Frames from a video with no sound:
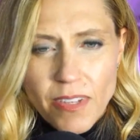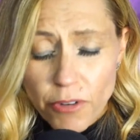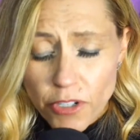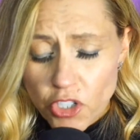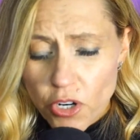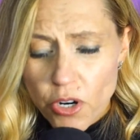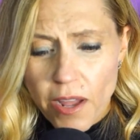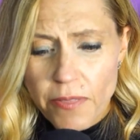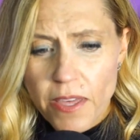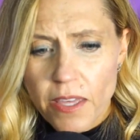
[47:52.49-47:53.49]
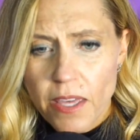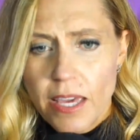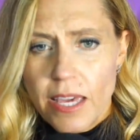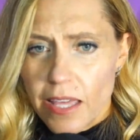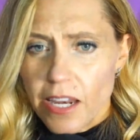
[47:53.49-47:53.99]
For sure. I think
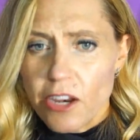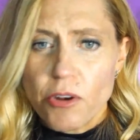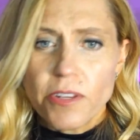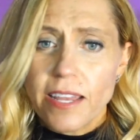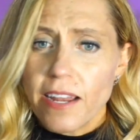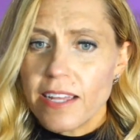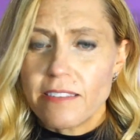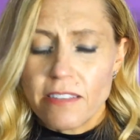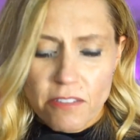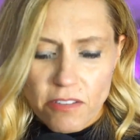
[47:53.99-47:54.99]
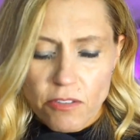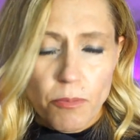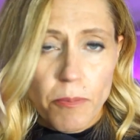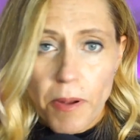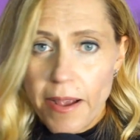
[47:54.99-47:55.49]
getting your date nights is
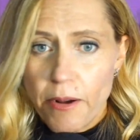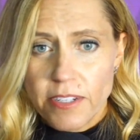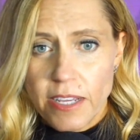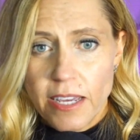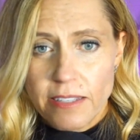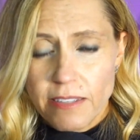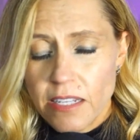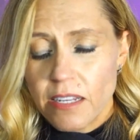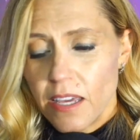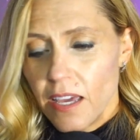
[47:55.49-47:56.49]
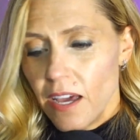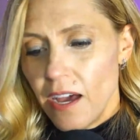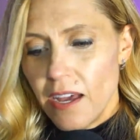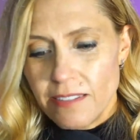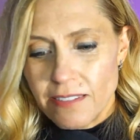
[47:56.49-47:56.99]
super prioritizing,
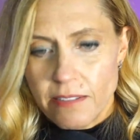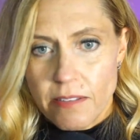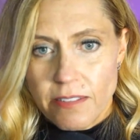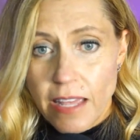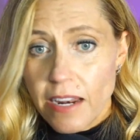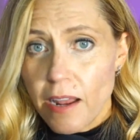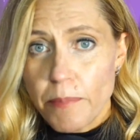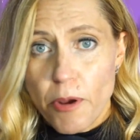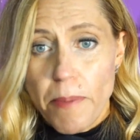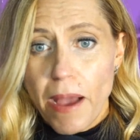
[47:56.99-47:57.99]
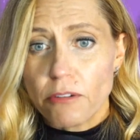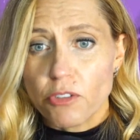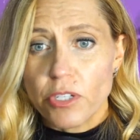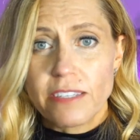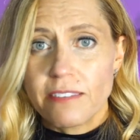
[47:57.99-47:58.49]
setting up your
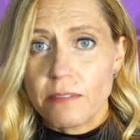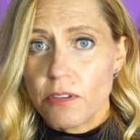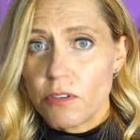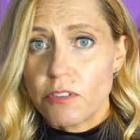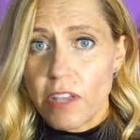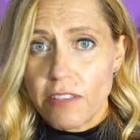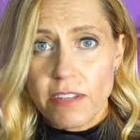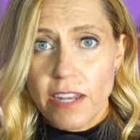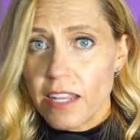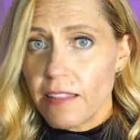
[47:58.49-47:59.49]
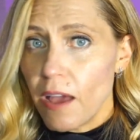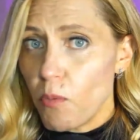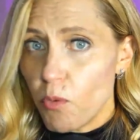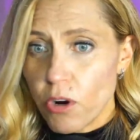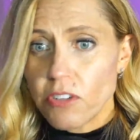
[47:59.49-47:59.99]
boundaries, designating
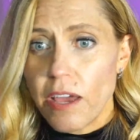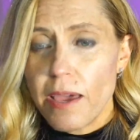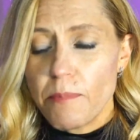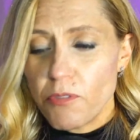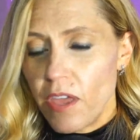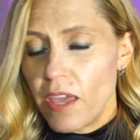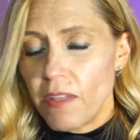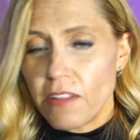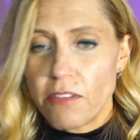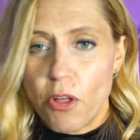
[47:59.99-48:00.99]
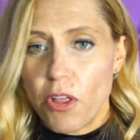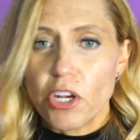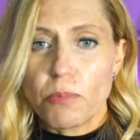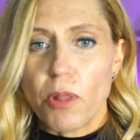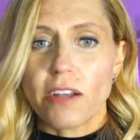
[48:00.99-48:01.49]
that work times, and that's all in
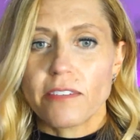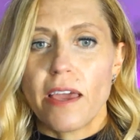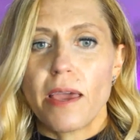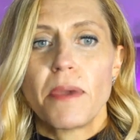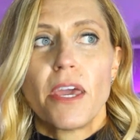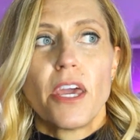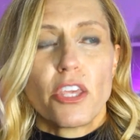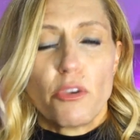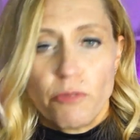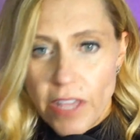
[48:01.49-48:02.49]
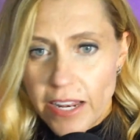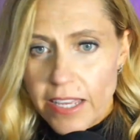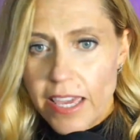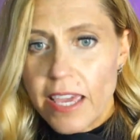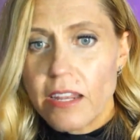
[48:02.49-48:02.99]
your block time. You've
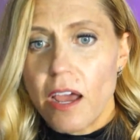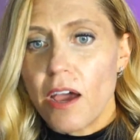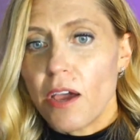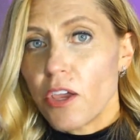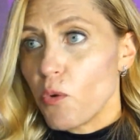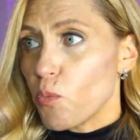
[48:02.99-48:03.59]
dedicated your